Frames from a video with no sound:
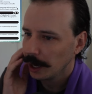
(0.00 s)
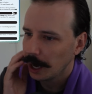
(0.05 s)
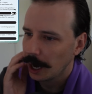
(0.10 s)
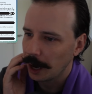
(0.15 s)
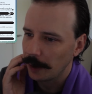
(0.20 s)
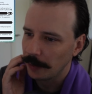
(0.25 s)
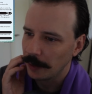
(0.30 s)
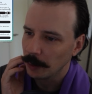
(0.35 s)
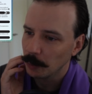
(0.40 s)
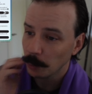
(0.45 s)

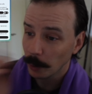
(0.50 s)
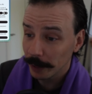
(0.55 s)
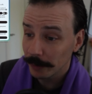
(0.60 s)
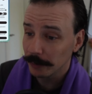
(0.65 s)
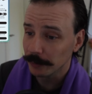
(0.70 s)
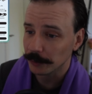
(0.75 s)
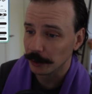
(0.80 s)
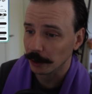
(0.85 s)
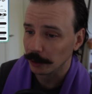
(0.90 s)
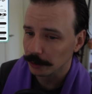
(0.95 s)
And then Wave
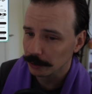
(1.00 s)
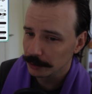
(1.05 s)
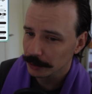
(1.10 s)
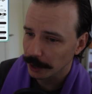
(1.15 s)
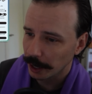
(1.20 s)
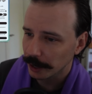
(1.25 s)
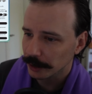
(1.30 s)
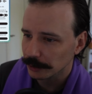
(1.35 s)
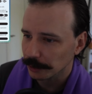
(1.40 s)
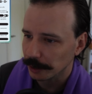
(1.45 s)
of Turtles
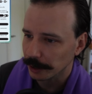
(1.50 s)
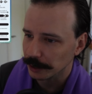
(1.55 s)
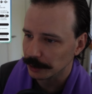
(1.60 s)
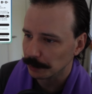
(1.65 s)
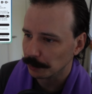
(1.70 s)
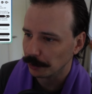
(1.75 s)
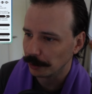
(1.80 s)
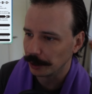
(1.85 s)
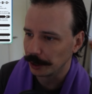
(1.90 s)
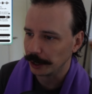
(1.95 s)
I actually think is
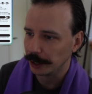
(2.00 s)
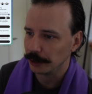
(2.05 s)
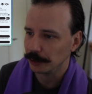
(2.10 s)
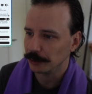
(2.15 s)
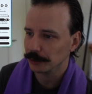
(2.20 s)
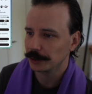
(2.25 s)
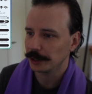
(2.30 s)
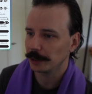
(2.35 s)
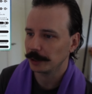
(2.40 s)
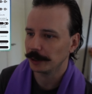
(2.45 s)
pretty
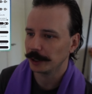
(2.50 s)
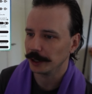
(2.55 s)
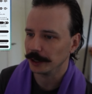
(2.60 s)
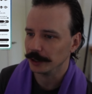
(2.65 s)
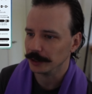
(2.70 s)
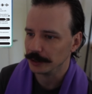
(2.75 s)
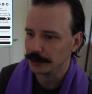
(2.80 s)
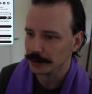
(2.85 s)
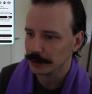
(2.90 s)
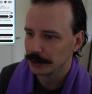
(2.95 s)
interesting
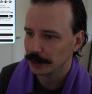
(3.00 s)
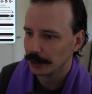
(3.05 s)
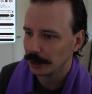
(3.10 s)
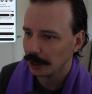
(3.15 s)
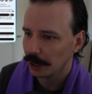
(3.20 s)
because